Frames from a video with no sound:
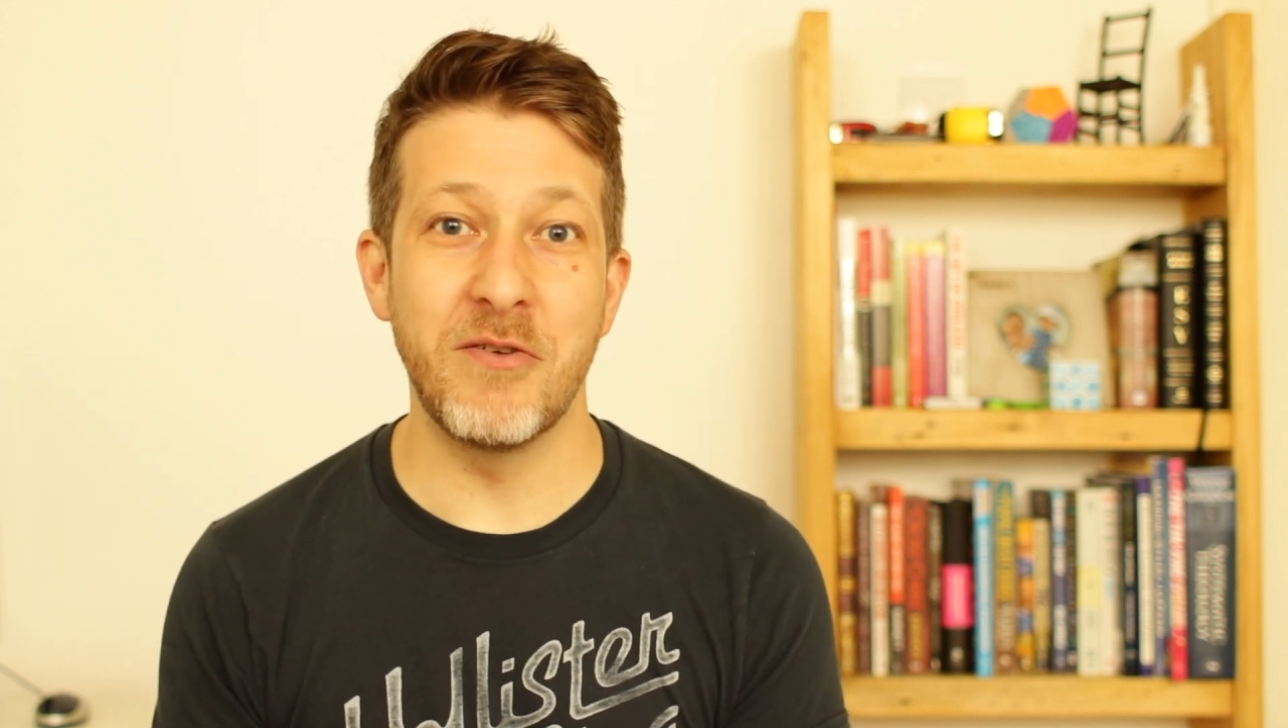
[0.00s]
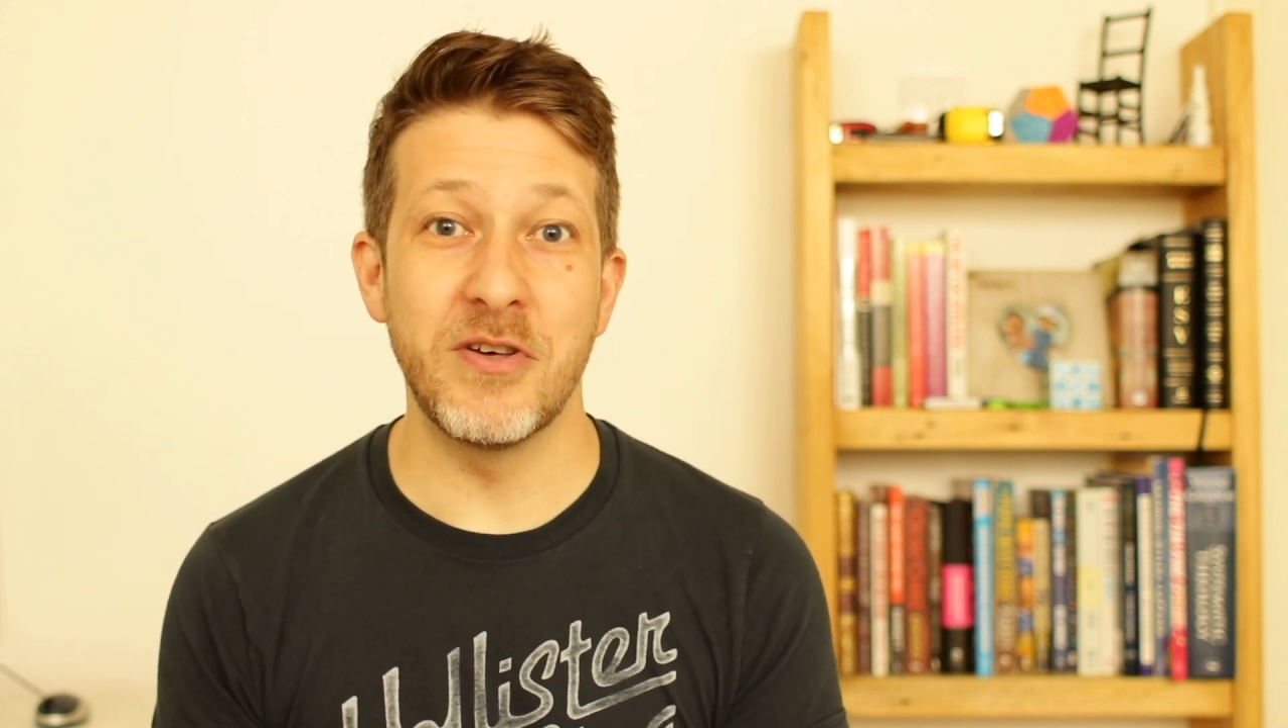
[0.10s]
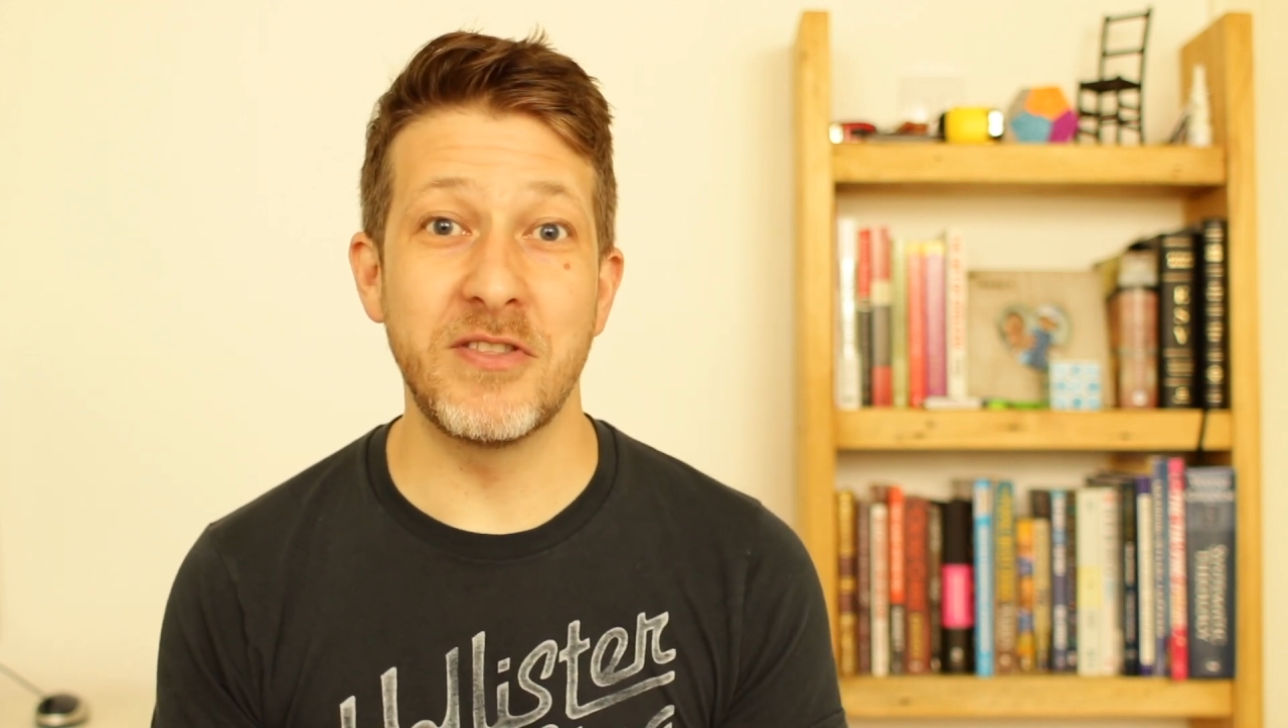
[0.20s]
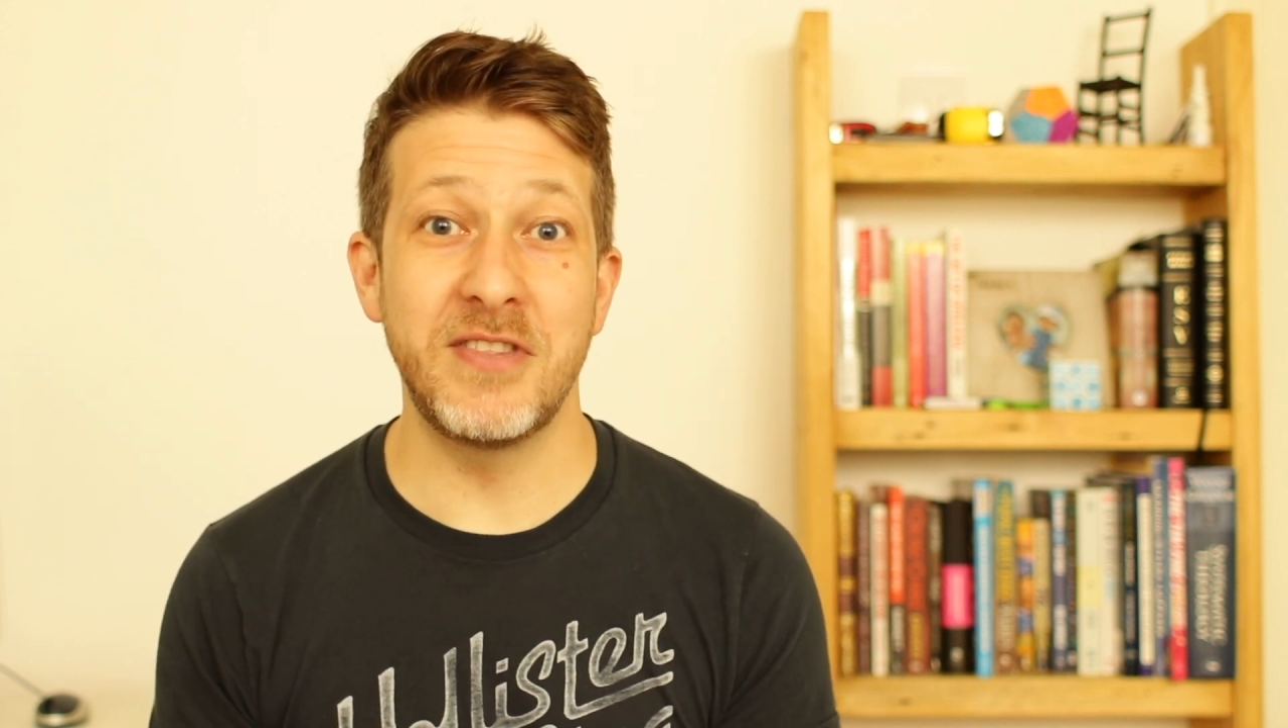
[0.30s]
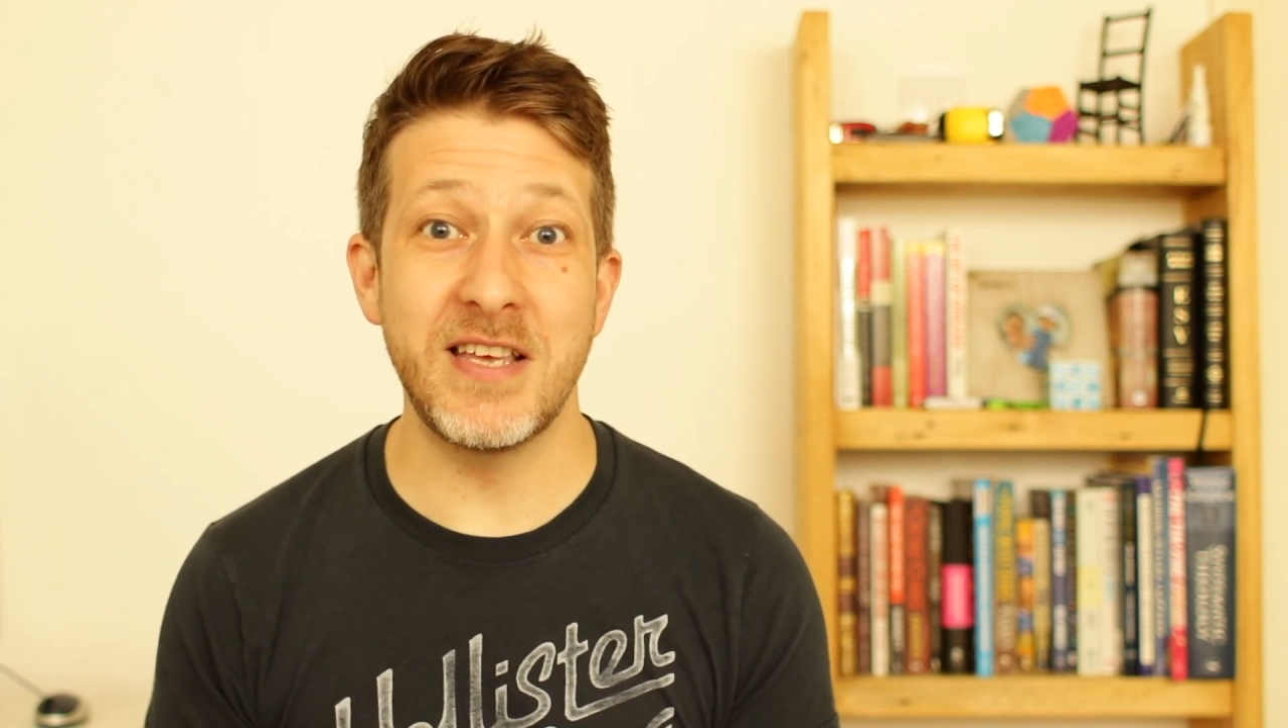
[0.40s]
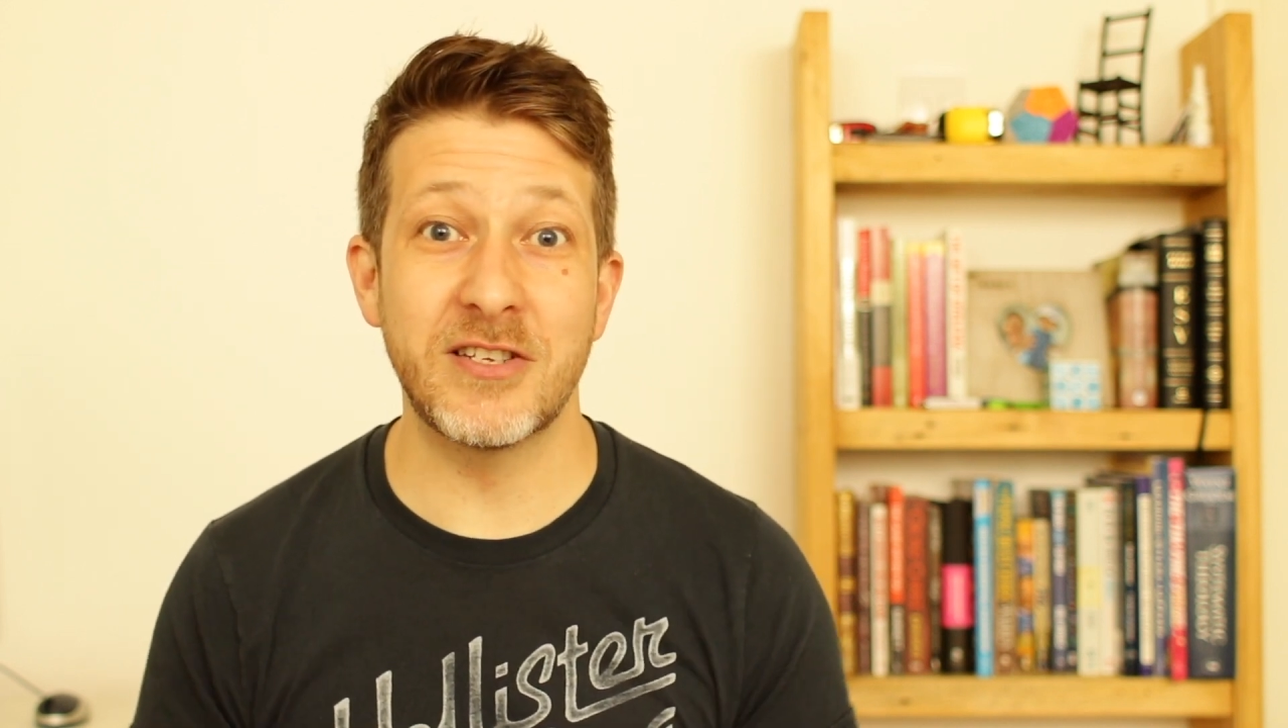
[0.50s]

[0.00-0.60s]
that this